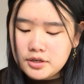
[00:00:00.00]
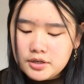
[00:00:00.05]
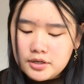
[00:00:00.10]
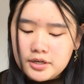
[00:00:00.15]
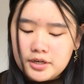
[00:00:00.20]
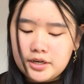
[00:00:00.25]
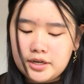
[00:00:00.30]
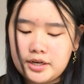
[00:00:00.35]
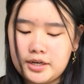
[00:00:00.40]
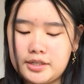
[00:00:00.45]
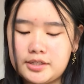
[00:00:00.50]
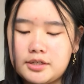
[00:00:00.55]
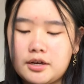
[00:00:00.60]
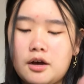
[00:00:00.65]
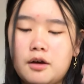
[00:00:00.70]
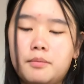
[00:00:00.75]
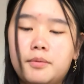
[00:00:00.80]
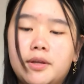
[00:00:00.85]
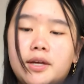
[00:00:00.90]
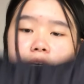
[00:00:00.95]
a top
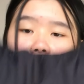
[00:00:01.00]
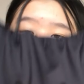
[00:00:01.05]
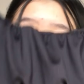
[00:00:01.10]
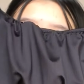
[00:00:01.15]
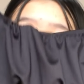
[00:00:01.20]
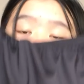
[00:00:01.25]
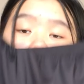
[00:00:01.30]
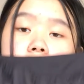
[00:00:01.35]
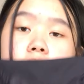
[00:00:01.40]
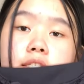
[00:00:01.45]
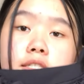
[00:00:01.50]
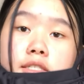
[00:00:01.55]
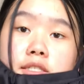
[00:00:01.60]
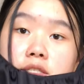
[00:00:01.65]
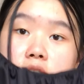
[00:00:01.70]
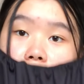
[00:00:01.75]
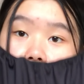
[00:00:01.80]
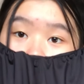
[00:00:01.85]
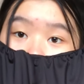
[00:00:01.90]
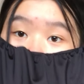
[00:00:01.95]
like this.
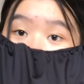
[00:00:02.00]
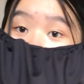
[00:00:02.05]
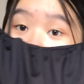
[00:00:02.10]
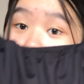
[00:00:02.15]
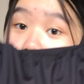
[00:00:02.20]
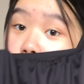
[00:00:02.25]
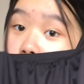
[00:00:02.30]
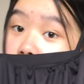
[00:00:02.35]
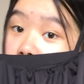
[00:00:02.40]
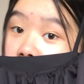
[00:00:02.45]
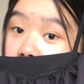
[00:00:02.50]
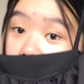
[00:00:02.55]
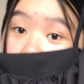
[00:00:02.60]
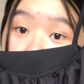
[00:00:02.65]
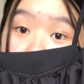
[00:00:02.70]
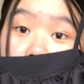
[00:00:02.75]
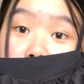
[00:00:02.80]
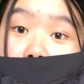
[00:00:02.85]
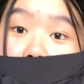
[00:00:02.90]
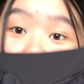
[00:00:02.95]
It's really cute.
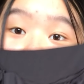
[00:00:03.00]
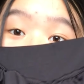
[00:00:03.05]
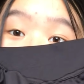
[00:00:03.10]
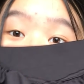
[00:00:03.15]
Look at those